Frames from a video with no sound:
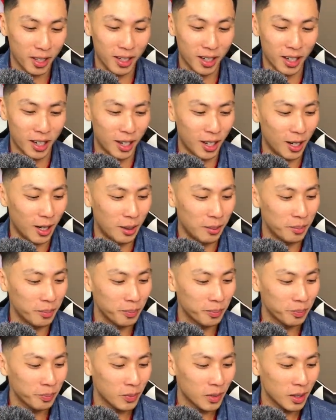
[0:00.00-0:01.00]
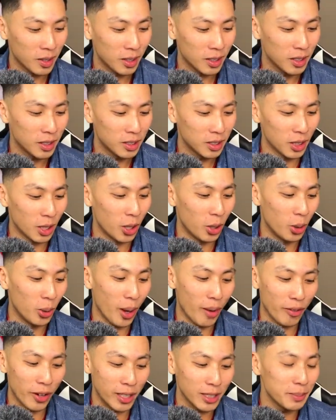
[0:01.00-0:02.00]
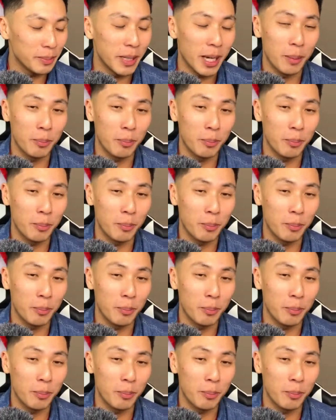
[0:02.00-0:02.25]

Um, So whoever hits me up